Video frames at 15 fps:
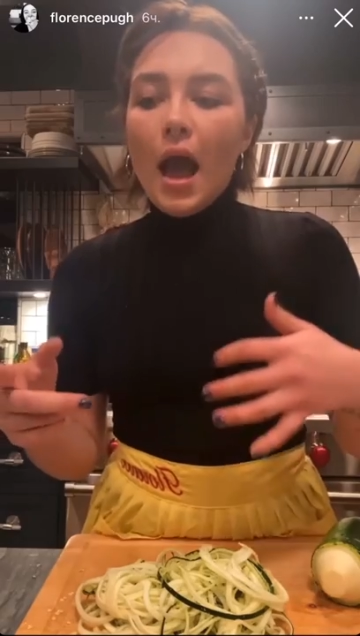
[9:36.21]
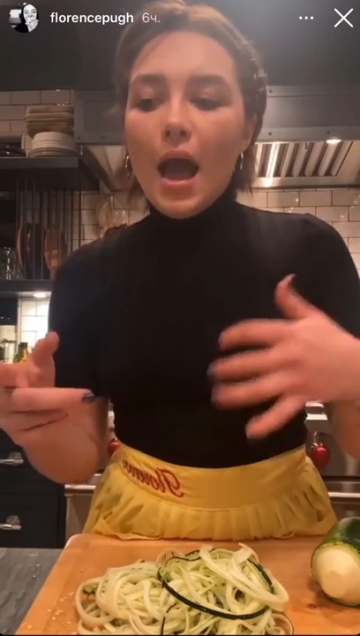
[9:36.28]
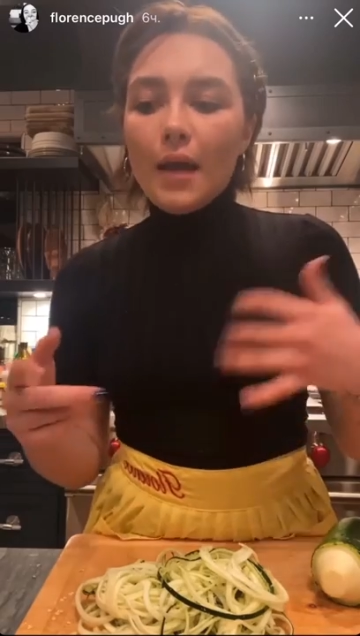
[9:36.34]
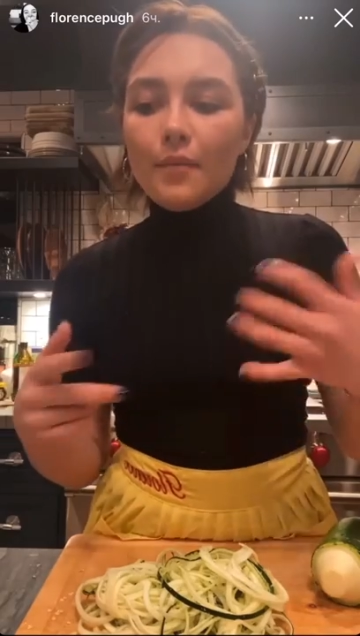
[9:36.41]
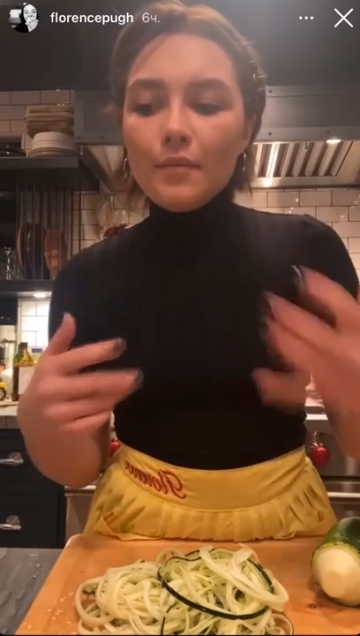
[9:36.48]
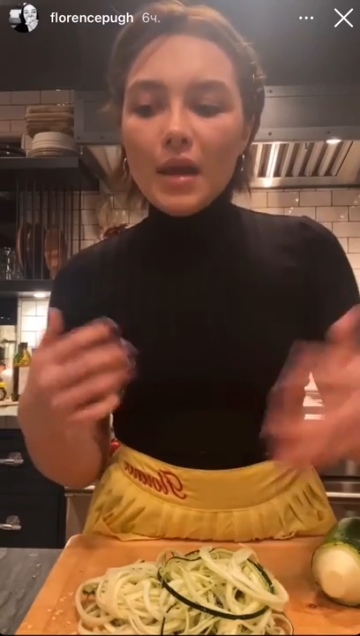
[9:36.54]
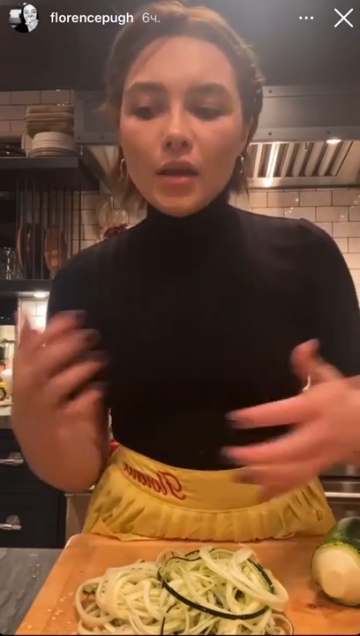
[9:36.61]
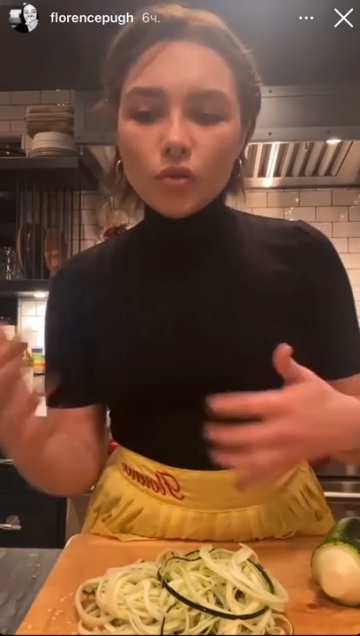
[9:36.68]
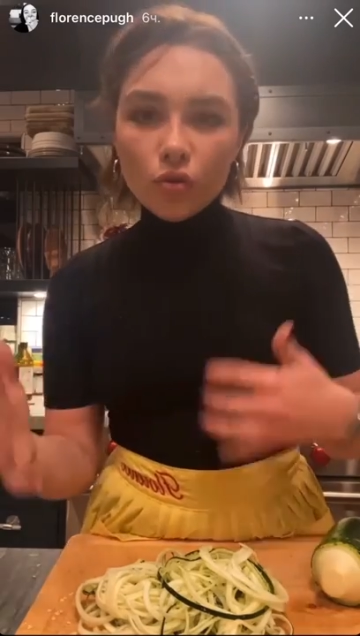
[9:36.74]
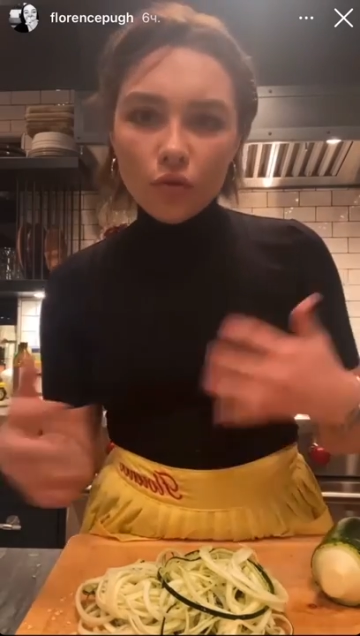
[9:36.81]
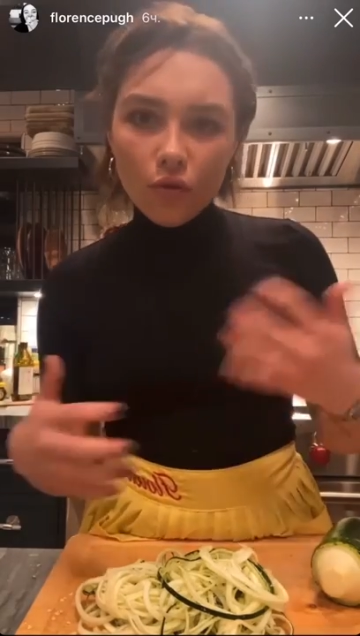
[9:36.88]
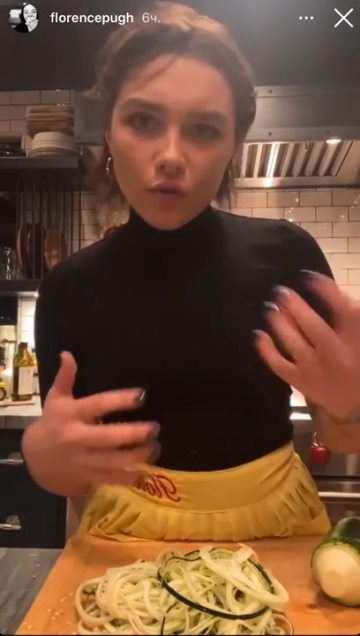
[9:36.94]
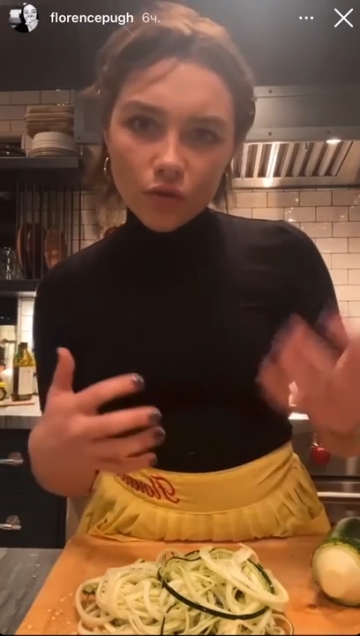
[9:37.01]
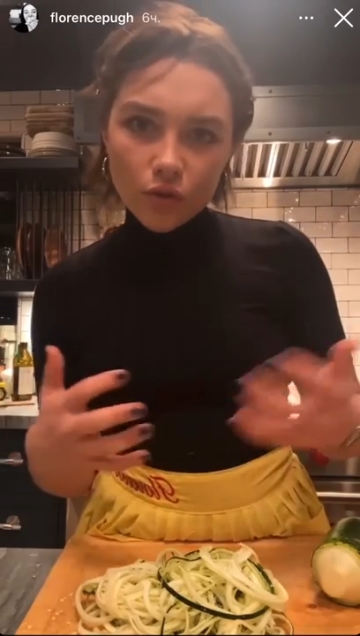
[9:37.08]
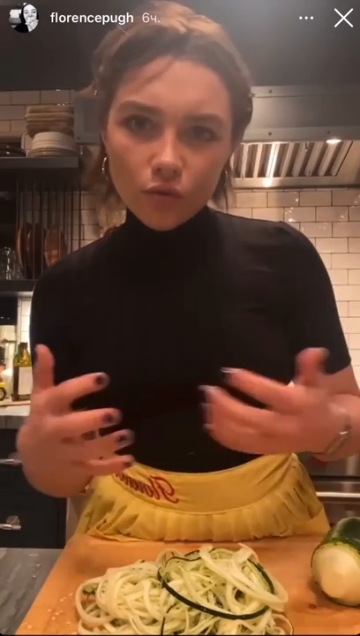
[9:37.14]
and make
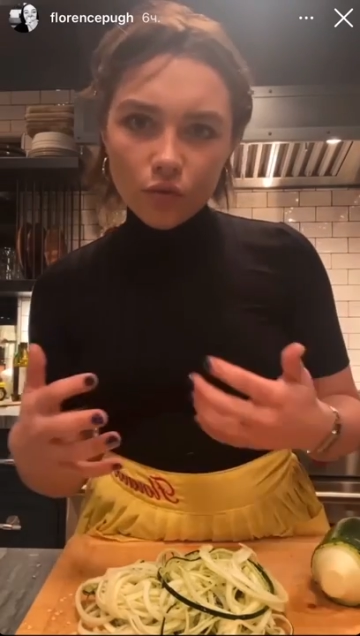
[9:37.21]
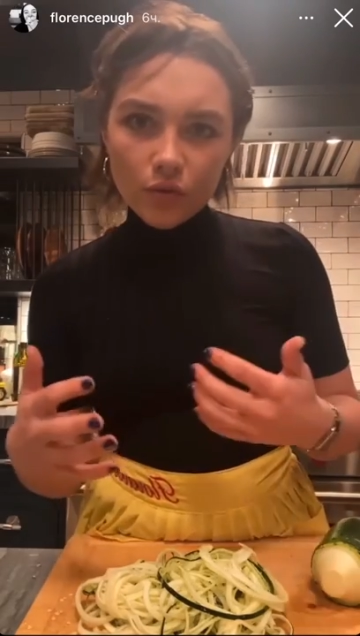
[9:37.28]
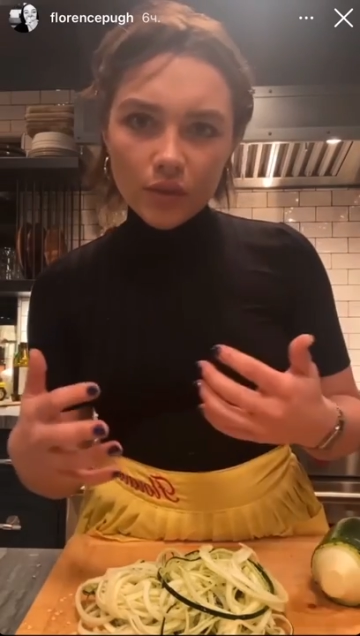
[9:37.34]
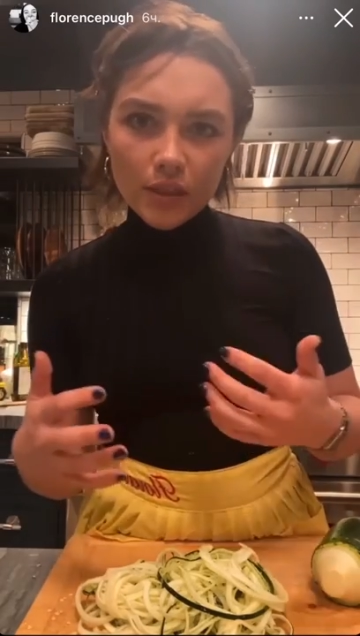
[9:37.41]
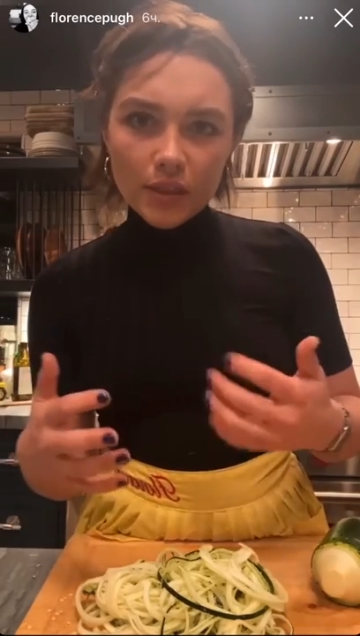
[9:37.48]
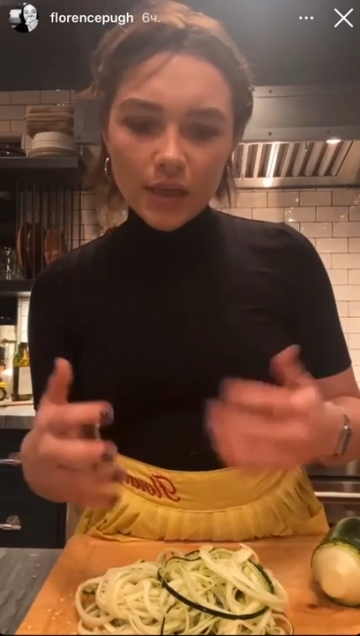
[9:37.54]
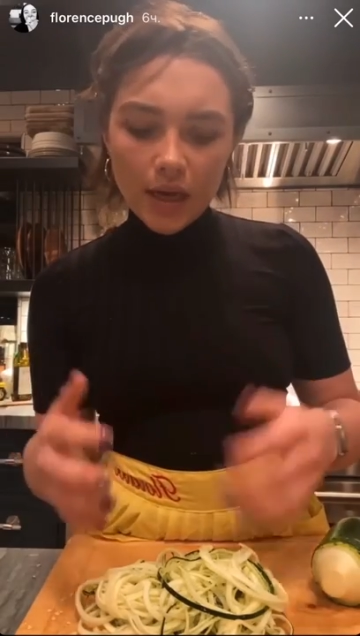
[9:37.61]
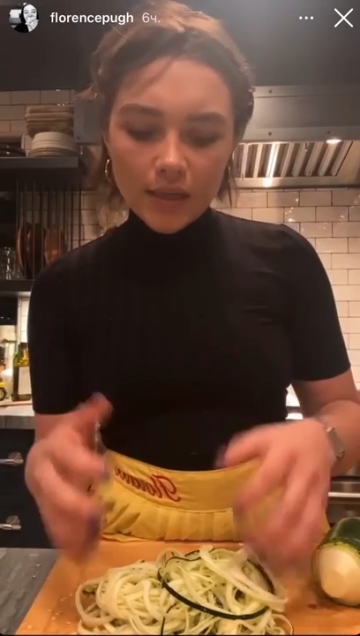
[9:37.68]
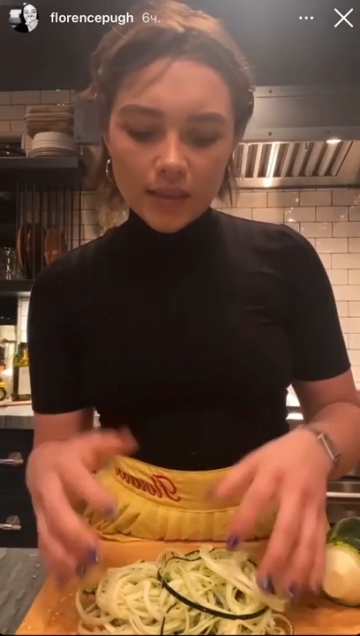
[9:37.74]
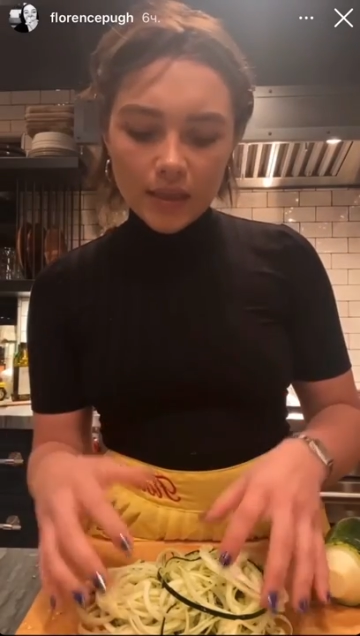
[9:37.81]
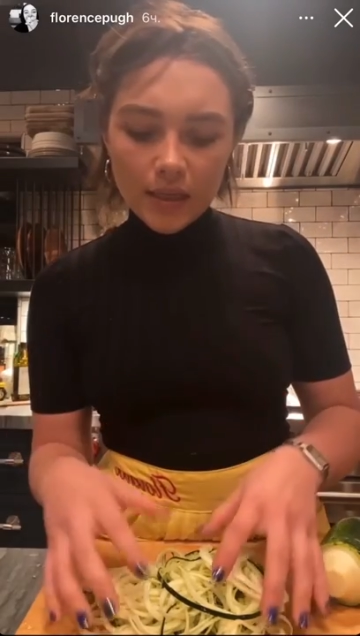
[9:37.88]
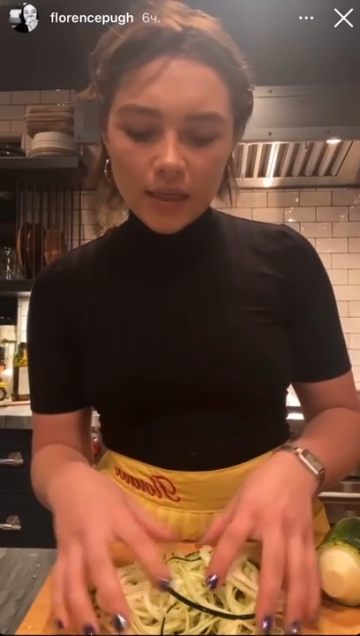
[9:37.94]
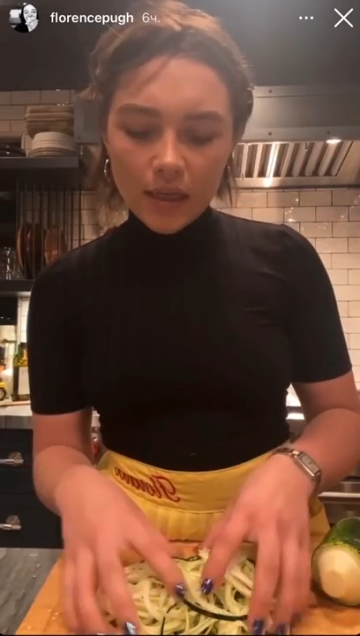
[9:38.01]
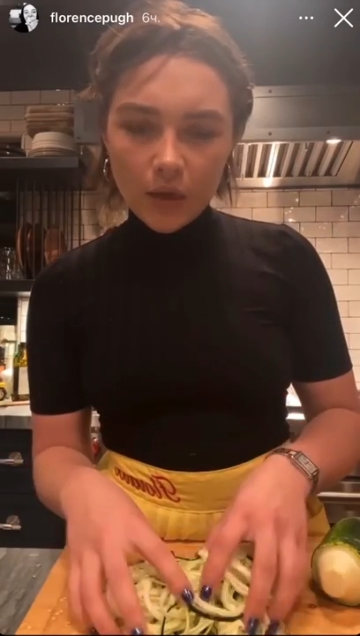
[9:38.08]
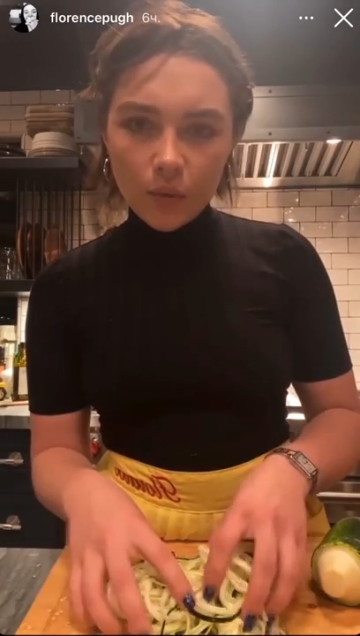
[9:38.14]
sure that the sauce is nice
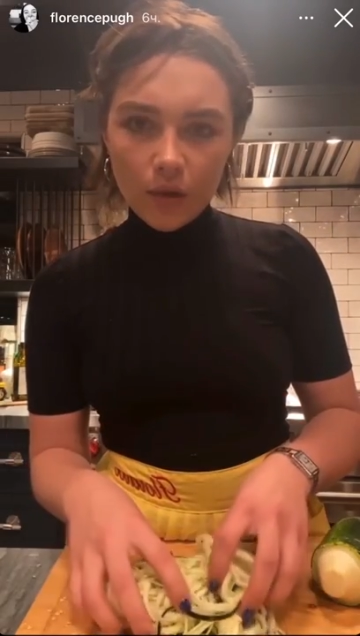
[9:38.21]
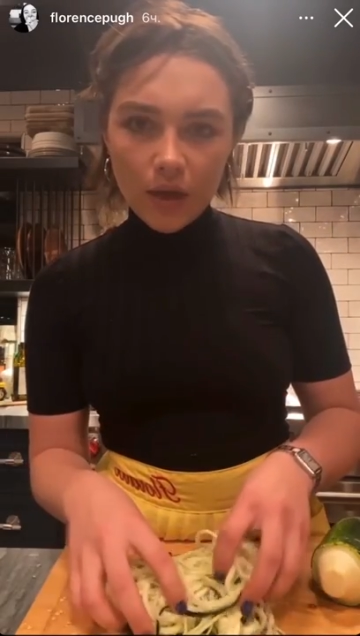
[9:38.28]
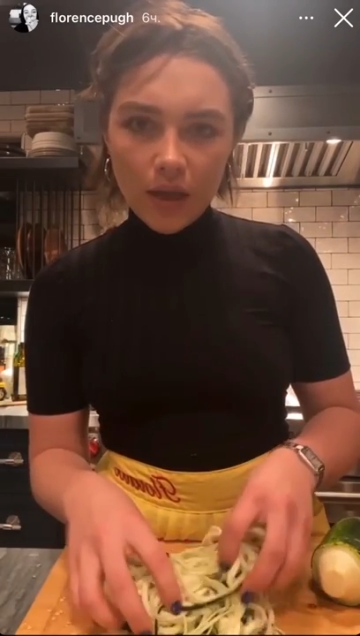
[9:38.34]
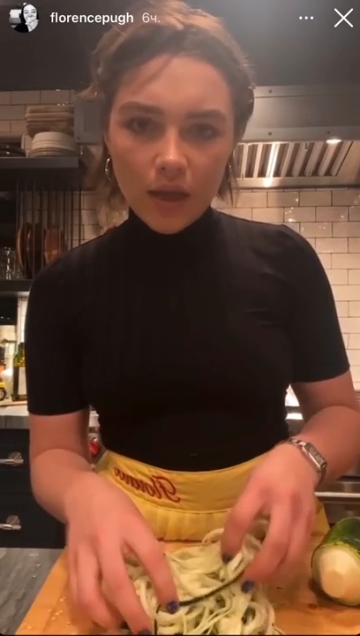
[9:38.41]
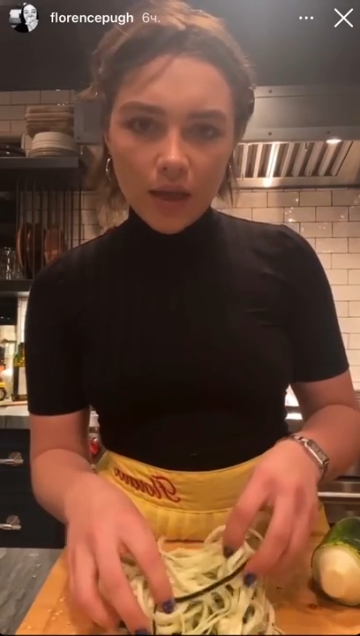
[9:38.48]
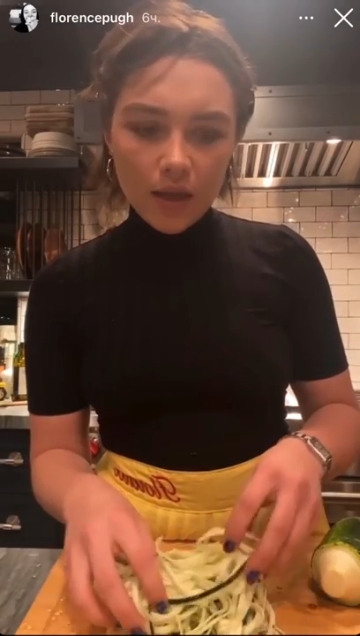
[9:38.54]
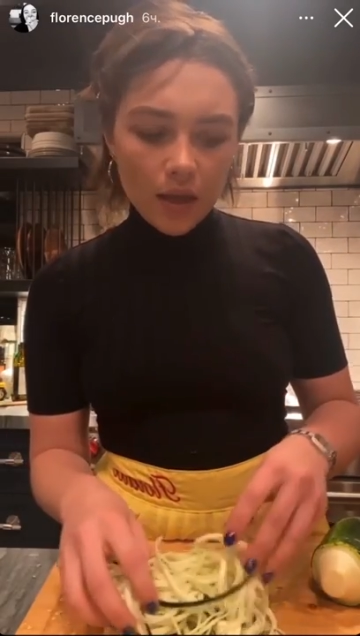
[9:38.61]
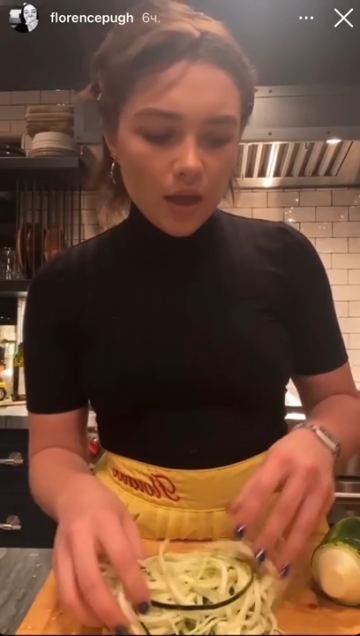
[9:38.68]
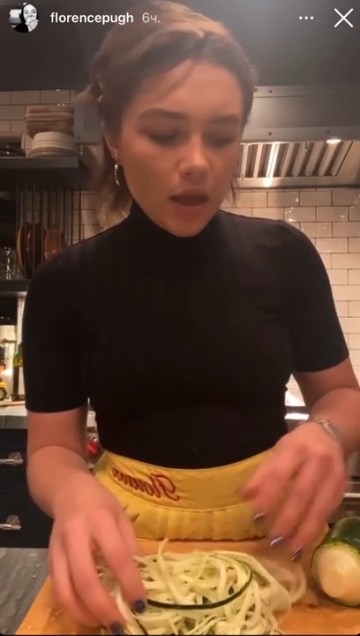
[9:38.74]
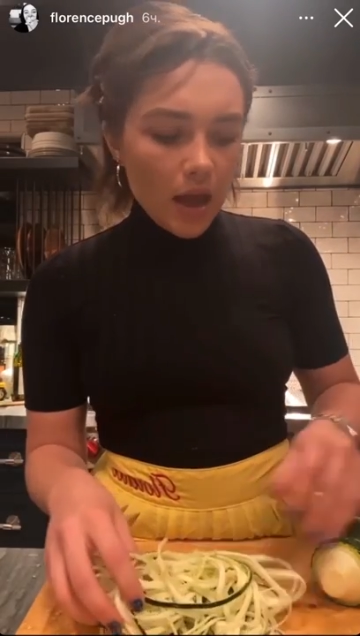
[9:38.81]
and liquidy